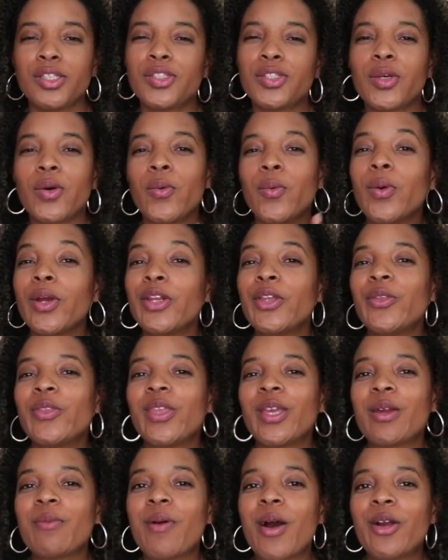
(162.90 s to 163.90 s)
So what do you
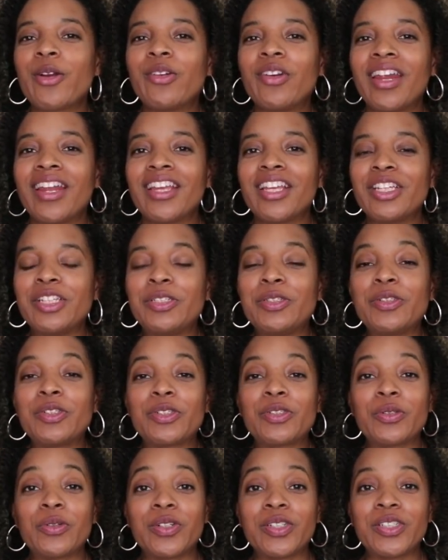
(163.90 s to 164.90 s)
think about creating a
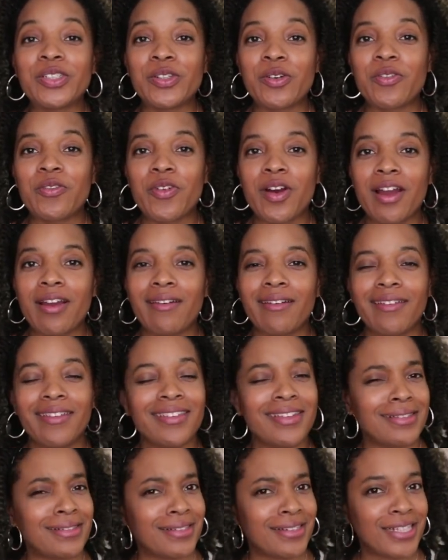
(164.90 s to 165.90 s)
user story so far?
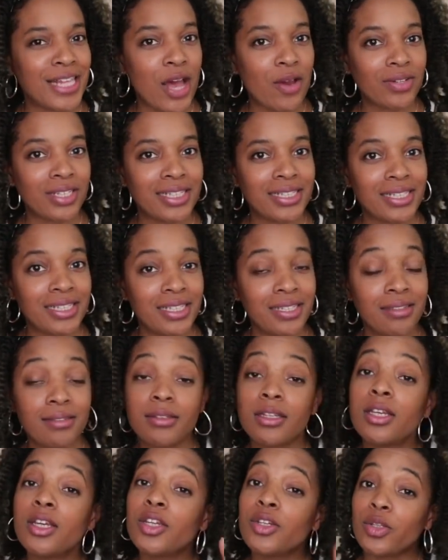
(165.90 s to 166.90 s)
Does it sound
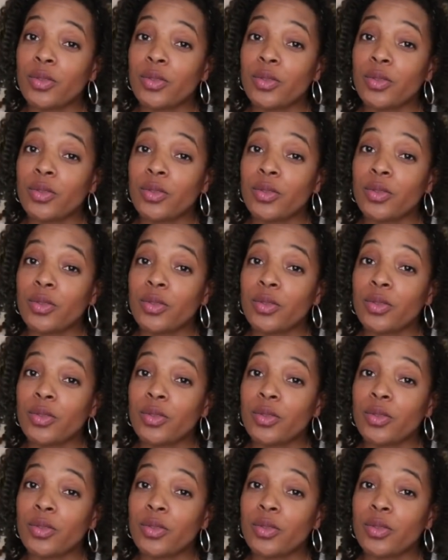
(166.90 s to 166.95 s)
easy?